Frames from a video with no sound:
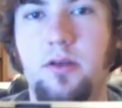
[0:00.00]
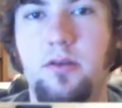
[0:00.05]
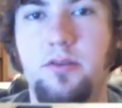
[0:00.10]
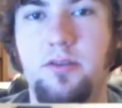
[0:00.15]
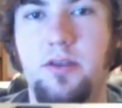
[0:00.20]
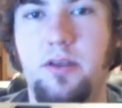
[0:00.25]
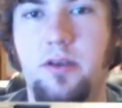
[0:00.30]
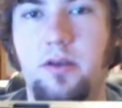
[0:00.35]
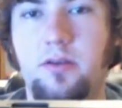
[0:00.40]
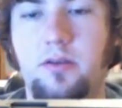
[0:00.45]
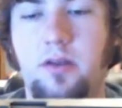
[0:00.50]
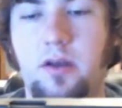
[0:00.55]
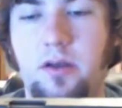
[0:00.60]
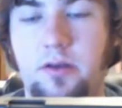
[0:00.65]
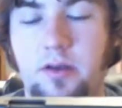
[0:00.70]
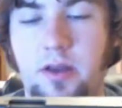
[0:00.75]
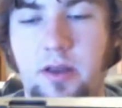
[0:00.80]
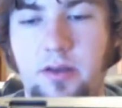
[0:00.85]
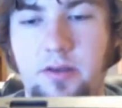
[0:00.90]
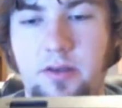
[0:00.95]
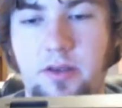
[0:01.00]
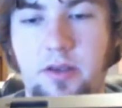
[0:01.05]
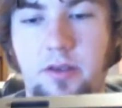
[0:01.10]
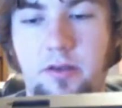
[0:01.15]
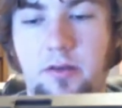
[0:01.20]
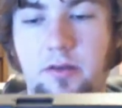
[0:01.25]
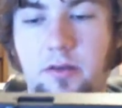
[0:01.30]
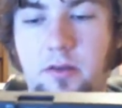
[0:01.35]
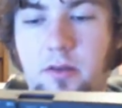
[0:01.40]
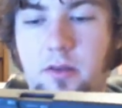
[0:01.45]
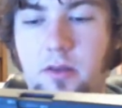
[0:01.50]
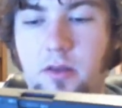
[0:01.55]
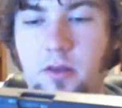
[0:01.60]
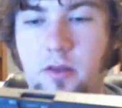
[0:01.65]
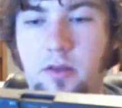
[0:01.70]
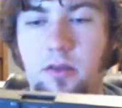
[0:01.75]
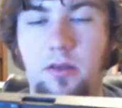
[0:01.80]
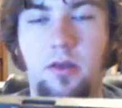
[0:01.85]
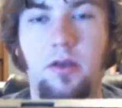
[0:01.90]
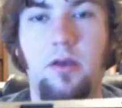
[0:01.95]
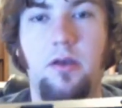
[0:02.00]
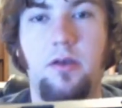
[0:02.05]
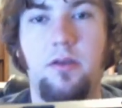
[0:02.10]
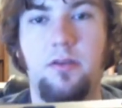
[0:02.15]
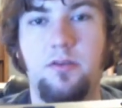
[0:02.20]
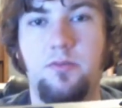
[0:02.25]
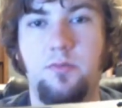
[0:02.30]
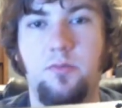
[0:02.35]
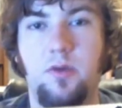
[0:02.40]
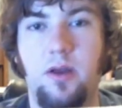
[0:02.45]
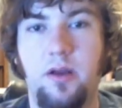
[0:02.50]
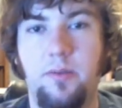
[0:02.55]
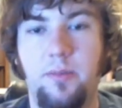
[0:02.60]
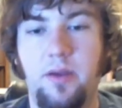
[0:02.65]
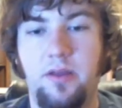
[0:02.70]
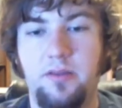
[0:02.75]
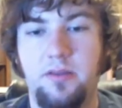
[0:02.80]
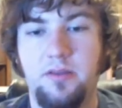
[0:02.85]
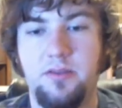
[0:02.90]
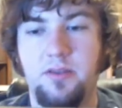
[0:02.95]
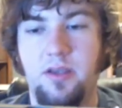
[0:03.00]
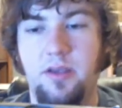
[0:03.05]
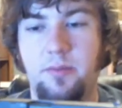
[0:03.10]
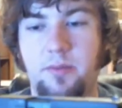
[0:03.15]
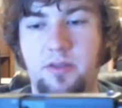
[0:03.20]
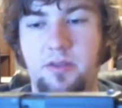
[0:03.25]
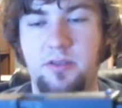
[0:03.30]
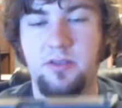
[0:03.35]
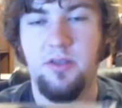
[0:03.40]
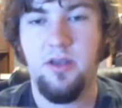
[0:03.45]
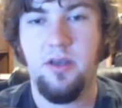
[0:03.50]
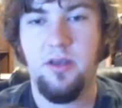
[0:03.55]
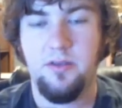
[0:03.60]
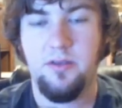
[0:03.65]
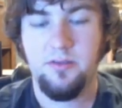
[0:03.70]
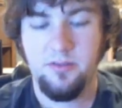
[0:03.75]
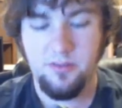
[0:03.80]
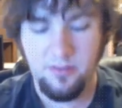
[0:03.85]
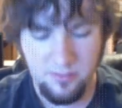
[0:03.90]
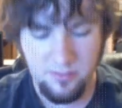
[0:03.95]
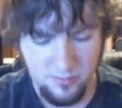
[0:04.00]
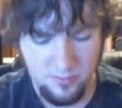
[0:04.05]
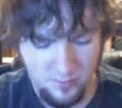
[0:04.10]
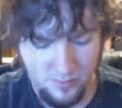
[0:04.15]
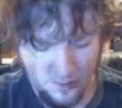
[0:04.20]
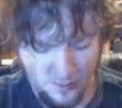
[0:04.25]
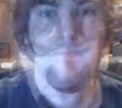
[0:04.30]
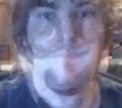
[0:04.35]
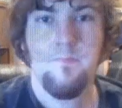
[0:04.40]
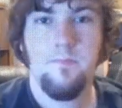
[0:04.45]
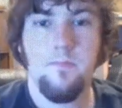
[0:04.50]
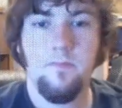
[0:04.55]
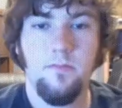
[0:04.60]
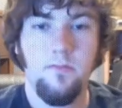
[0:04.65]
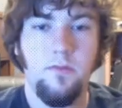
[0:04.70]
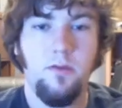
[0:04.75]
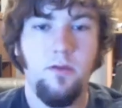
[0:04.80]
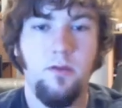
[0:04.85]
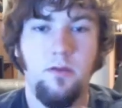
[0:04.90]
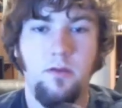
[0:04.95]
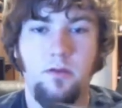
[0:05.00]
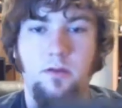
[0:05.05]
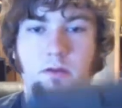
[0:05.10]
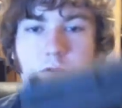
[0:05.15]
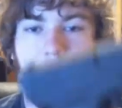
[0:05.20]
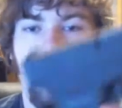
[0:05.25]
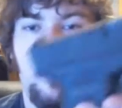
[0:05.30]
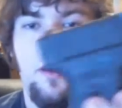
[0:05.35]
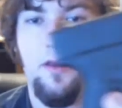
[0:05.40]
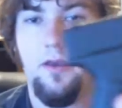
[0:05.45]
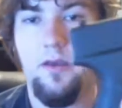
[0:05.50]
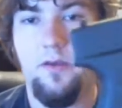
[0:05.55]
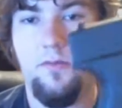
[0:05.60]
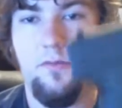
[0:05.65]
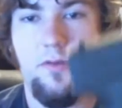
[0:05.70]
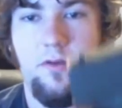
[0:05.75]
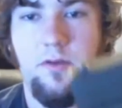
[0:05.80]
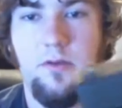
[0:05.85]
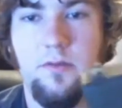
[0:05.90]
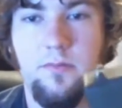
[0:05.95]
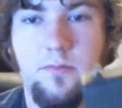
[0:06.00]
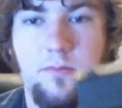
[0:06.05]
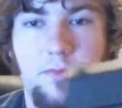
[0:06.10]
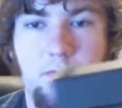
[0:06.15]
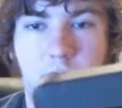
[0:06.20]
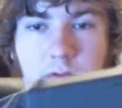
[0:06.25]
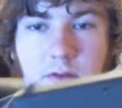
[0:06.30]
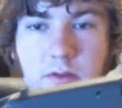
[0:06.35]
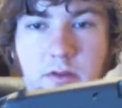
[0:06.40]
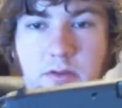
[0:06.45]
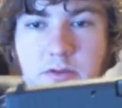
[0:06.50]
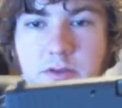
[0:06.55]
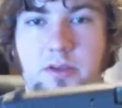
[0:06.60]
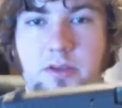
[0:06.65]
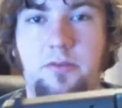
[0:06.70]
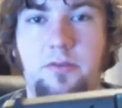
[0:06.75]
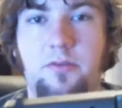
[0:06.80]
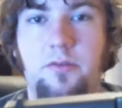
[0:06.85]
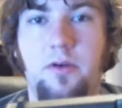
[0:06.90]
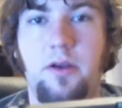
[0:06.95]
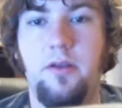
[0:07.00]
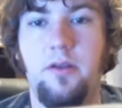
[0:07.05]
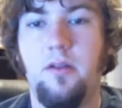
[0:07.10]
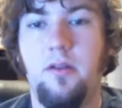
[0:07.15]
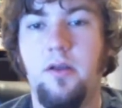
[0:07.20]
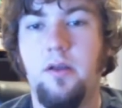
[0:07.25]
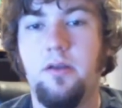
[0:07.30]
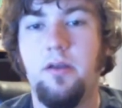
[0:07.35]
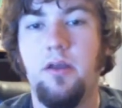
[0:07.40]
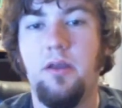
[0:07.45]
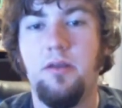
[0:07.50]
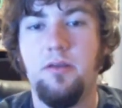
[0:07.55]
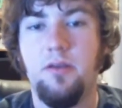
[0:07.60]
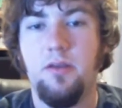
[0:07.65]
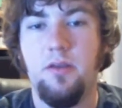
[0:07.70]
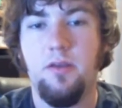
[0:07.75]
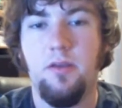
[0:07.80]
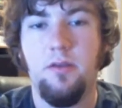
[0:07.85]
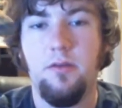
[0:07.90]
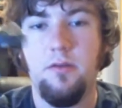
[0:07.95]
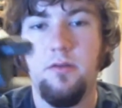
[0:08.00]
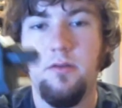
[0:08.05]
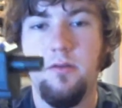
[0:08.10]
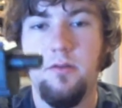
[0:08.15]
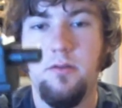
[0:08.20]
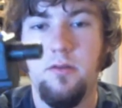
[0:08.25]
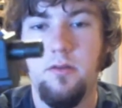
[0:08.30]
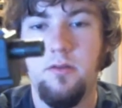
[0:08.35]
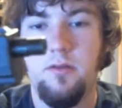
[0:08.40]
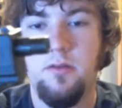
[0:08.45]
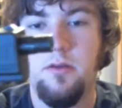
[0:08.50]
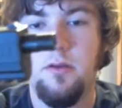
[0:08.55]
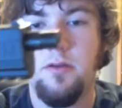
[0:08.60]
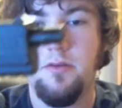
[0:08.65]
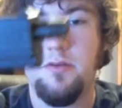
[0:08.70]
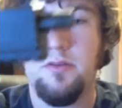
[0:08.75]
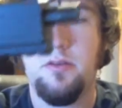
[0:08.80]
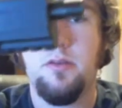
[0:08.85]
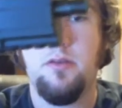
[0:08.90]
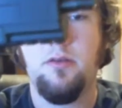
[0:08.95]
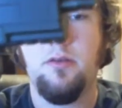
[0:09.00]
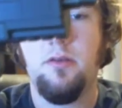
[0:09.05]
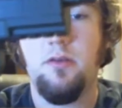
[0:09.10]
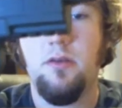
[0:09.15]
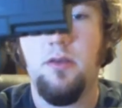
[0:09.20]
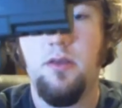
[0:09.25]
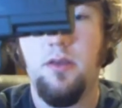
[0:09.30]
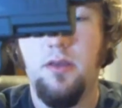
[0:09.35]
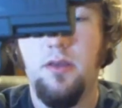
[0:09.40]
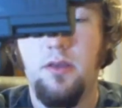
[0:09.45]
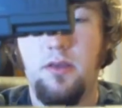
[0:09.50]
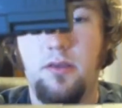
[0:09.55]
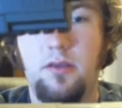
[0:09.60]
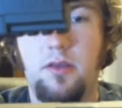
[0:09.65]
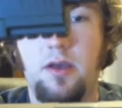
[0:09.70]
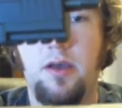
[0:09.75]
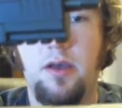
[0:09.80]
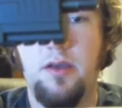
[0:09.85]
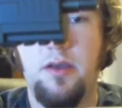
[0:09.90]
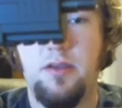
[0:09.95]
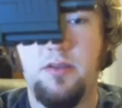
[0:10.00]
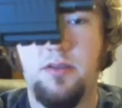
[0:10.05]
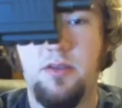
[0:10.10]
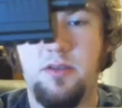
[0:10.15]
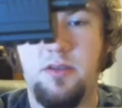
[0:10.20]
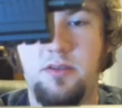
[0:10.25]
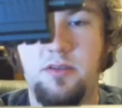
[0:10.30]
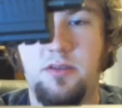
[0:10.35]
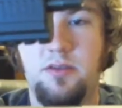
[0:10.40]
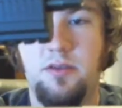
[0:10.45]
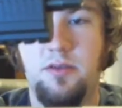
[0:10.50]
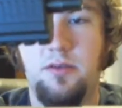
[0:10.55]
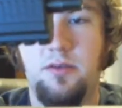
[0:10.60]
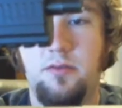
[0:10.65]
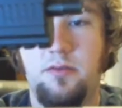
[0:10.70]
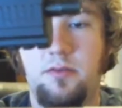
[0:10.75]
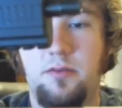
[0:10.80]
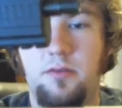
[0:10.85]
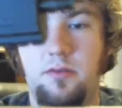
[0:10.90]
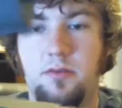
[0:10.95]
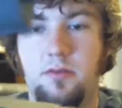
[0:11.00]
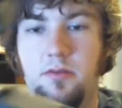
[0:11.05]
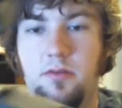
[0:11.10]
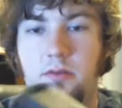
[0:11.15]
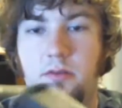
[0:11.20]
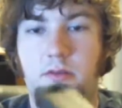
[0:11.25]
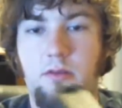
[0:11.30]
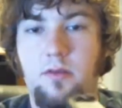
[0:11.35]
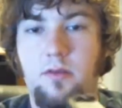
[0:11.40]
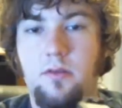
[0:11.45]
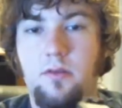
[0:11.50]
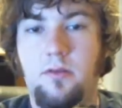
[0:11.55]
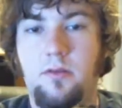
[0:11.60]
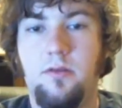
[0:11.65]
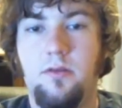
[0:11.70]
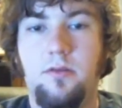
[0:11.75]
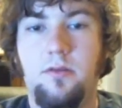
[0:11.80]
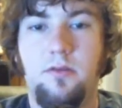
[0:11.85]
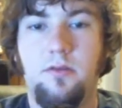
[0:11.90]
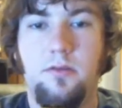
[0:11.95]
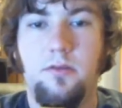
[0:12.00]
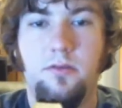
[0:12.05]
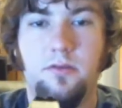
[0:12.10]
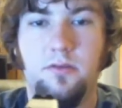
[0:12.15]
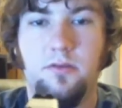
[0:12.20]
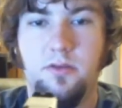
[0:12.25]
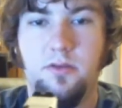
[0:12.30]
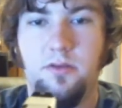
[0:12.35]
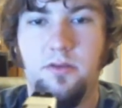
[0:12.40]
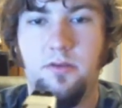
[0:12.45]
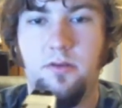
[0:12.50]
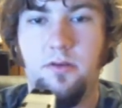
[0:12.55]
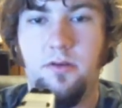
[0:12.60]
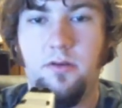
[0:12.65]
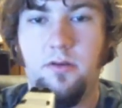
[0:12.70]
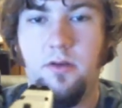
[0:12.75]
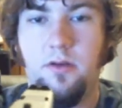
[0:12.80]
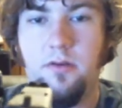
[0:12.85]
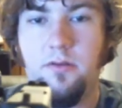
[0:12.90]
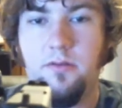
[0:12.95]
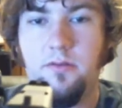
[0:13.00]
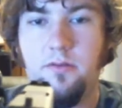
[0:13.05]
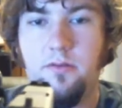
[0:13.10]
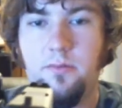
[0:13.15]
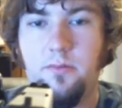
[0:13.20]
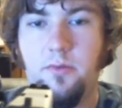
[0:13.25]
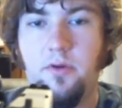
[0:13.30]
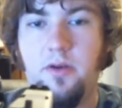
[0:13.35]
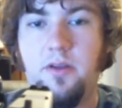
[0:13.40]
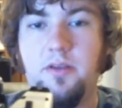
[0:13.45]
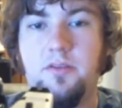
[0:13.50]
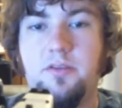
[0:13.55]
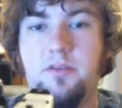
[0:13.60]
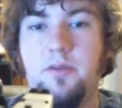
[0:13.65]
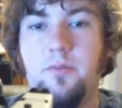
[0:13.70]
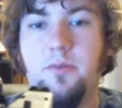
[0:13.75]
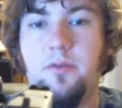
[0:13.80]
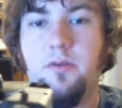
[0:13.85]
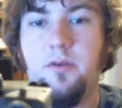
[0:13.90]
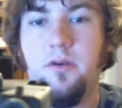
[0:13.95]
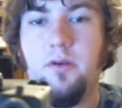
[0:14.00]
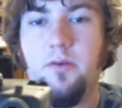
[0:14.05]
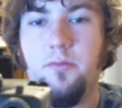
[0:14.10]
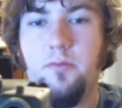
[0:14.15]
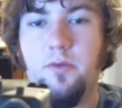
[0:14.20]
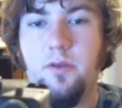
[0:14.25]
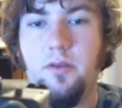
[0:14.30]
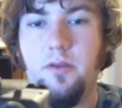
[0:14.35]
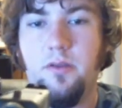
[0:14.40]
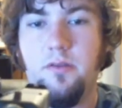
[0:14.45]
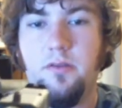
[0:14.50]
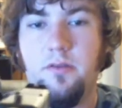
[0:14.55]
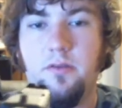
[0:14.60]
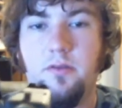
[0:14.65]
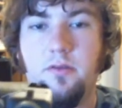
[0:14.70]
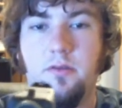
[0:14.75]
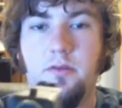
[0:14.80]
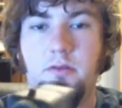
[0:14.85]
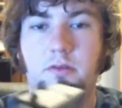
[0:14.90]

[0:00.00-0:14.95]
say a Glock 19. It's right about the same in size. Here I have a Gen 3 Glock 19, and then here's the ISSC. You see they're pretty similar in width.